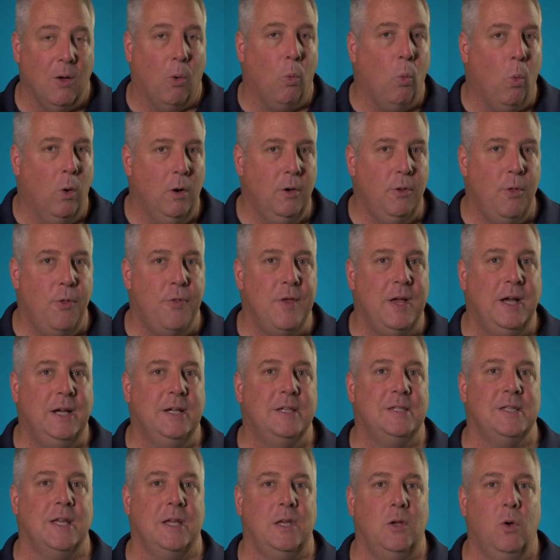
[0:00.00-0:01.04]
one of the
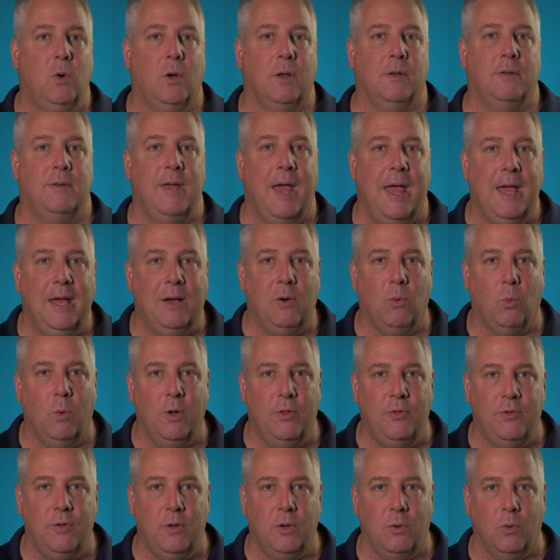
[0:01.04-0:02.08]
things that you can take
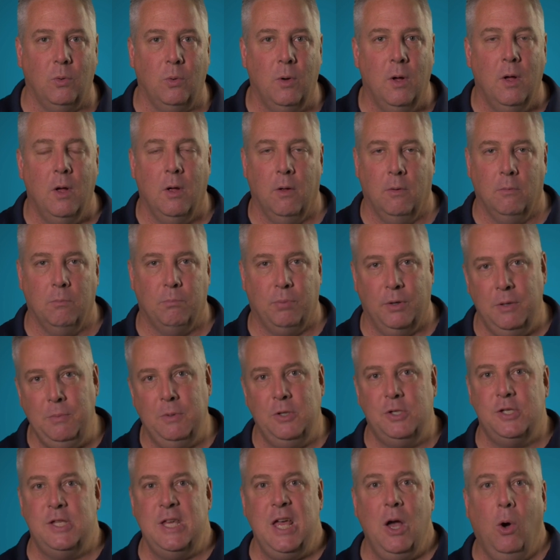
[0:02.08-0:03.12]
with you, pretty
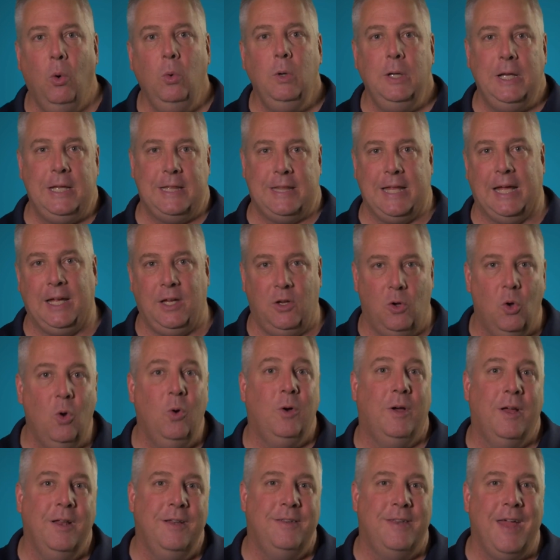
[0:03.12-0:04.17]
much the only thing you
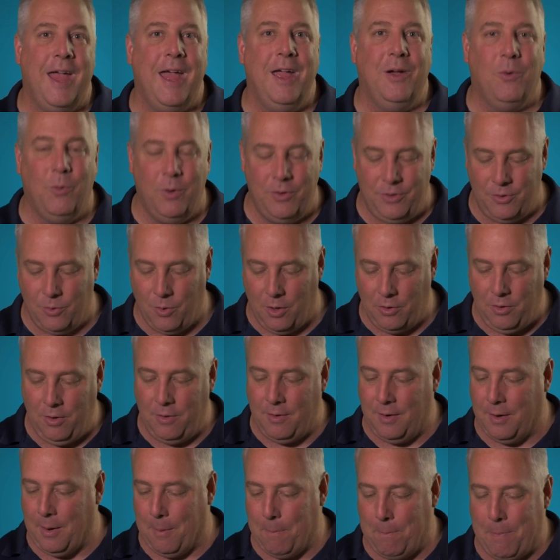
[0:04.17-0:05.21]
can take with you other
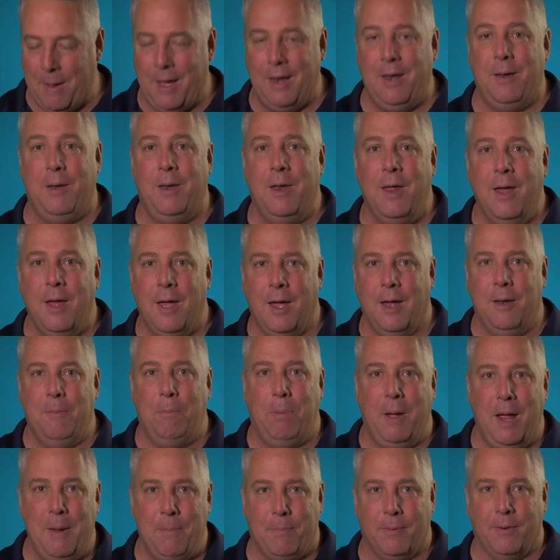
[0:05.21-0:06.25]
than a pen and
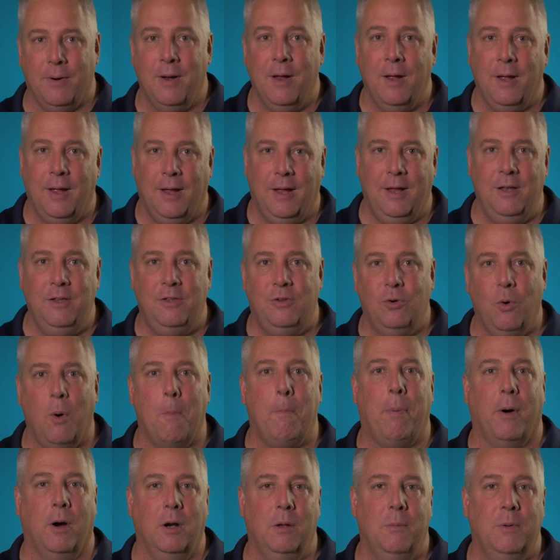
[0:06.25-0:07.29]
paper into a
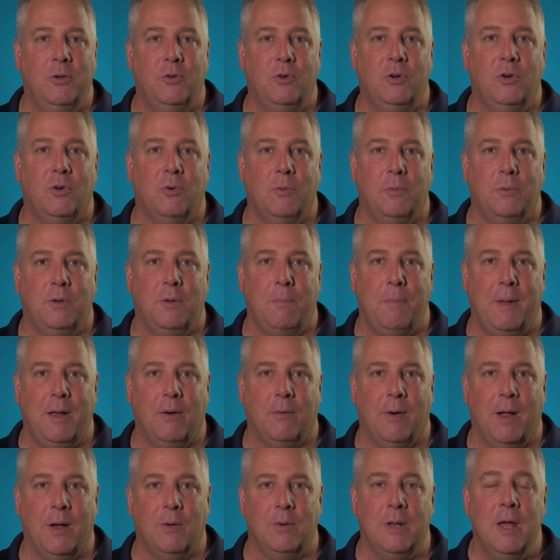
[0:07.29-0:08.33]
parliamentary debate
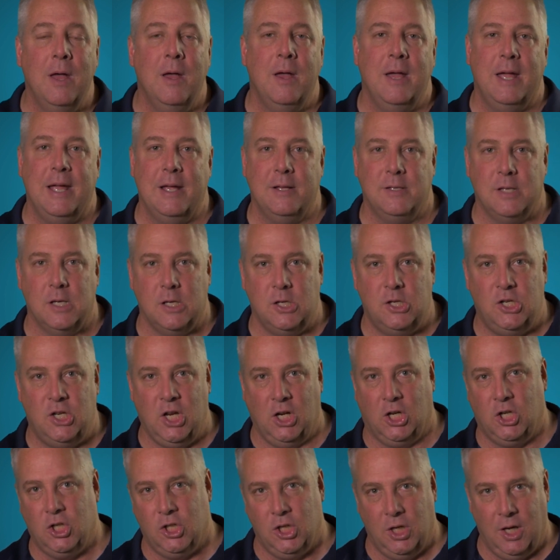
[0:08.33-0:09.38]
round, is a
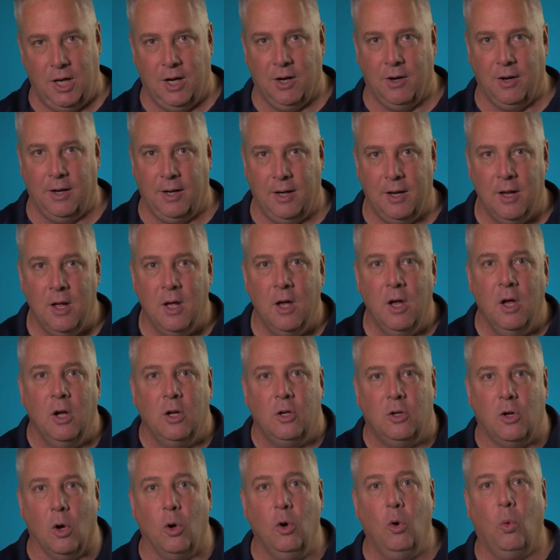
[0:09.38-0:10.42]
dictionary.
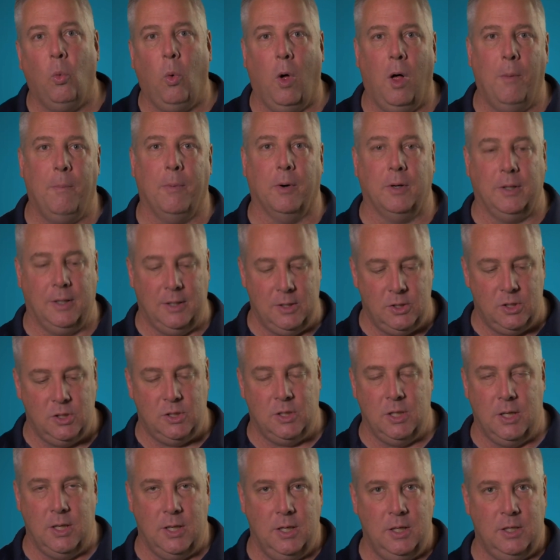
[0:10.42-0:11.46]
Go to Walmart, get
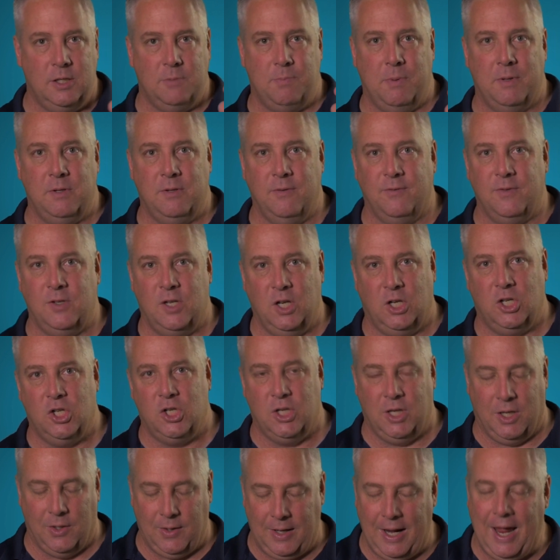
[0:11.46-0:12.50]
just an inexpensive
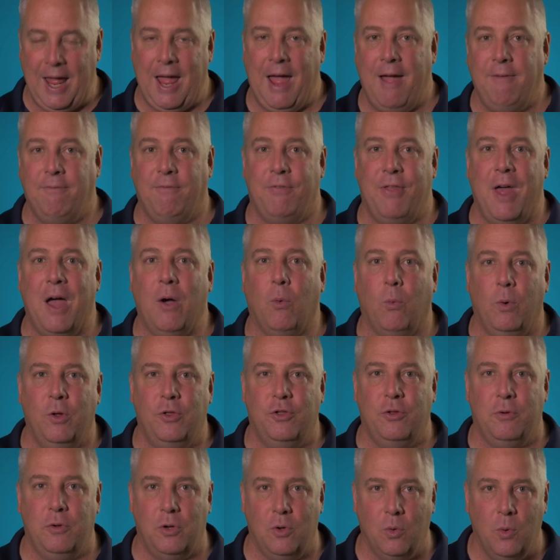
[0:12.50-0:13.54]
dictionary, have that
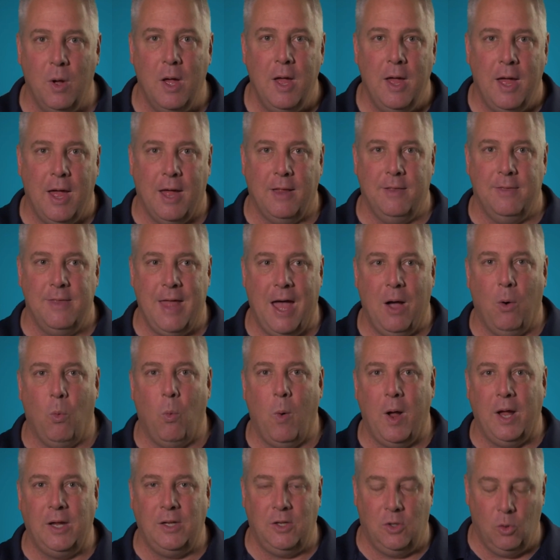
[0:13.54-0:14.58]
with you, and that
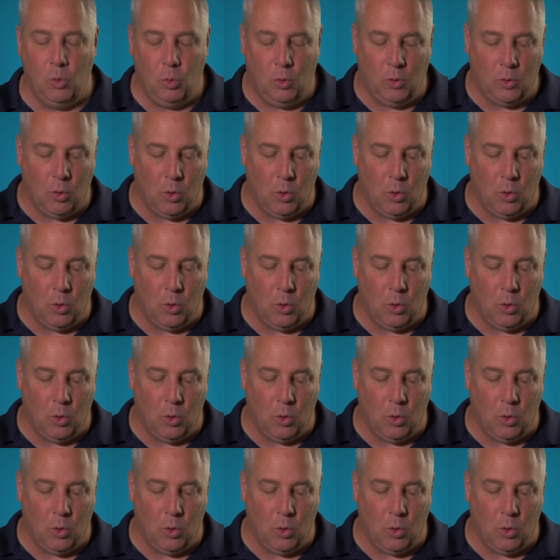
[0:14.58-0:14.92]
way you